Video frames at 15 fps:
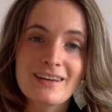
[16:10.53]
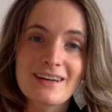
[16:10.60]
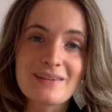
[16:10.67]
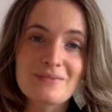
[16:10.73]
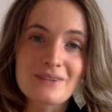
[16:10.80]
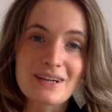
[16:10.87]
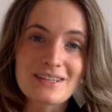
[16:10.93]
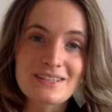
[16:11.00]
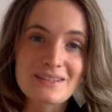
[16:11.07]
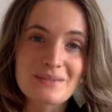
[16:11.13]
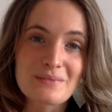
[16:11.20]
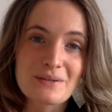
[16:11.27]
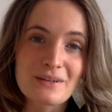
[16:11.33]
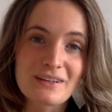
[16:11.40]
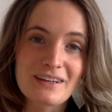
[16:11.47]
I'm writing a
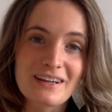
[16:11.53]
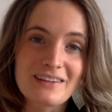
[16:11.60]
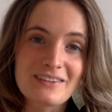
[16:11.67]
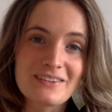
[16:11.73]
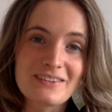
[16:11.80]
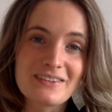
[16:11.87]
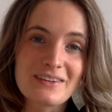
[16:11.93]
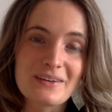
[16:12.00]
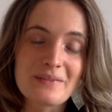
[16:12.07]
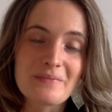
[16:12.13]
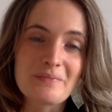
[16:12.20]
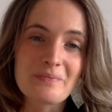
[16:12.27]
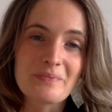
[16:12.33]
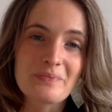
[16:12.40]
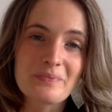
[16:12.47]
book now called How
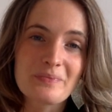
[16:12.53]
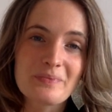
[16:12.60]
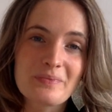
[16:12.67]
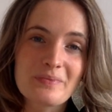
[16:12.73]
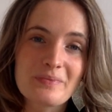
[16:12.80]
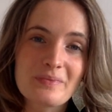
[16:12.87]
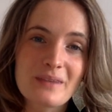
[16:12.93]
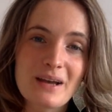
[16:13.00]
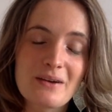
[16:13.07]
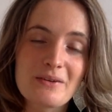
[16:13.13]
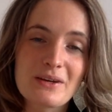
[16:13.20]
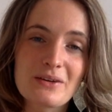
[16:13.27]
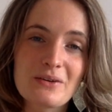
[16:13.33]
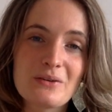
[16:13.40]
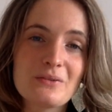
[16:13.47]

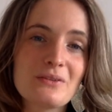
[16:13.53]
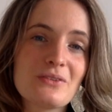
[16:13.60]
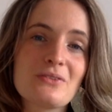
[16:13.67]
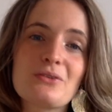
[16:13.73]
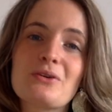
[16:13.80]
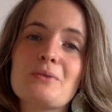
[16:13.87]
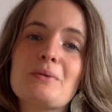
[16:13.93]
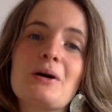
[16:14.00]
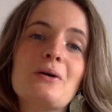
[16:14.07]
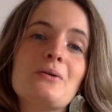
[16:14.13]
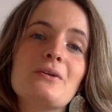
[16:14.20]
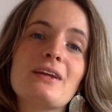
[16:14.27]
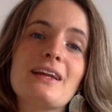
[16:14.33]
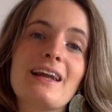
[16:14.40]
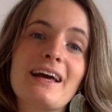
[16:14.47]
We Can Hold the Story but
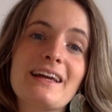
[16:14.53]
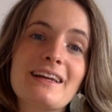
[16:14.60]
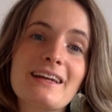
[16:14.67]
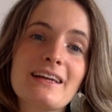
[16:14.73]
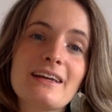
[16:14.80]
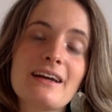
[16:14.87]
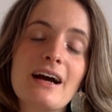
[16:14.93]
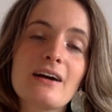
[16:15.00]
Hold It Lightly.